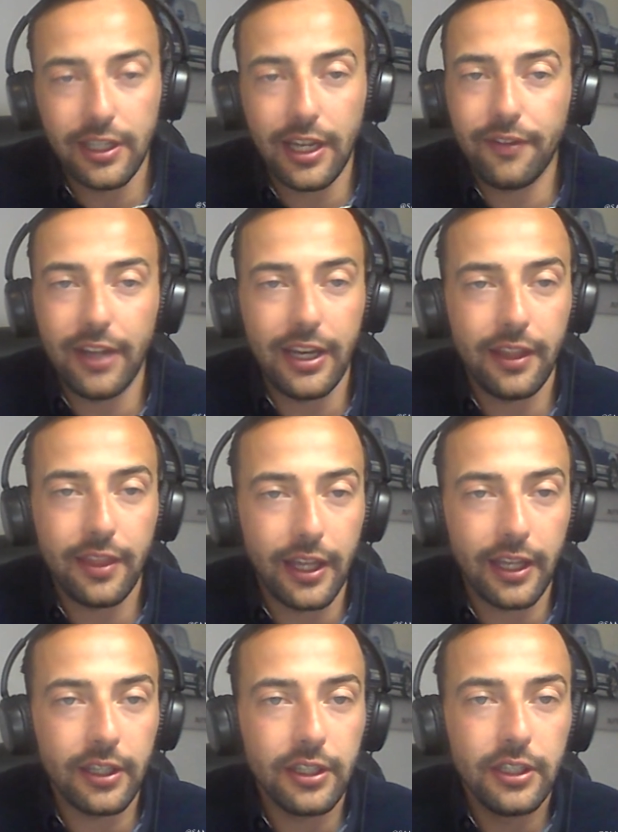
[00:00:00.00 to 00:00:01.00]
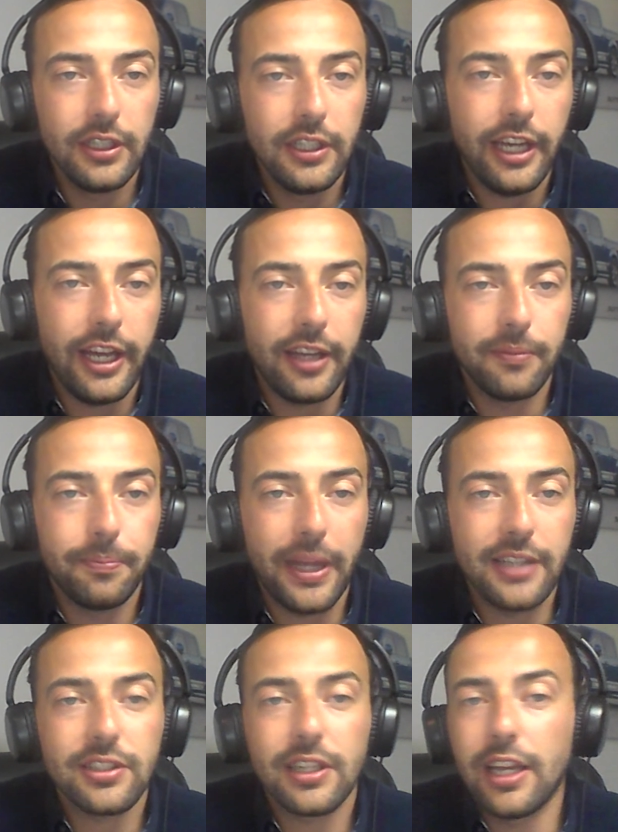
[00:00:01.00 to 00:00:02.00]
didn't have anything. and
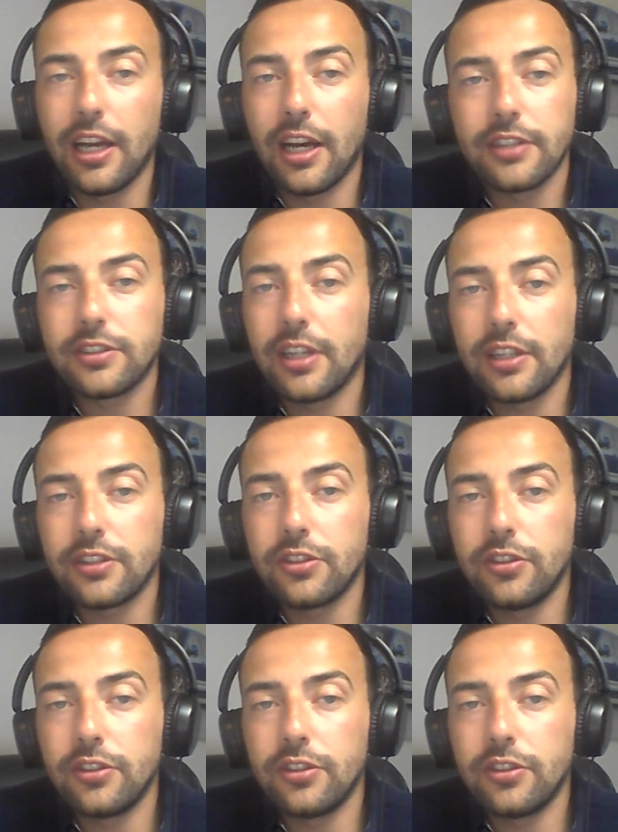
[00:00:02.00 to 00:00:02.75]
basically asked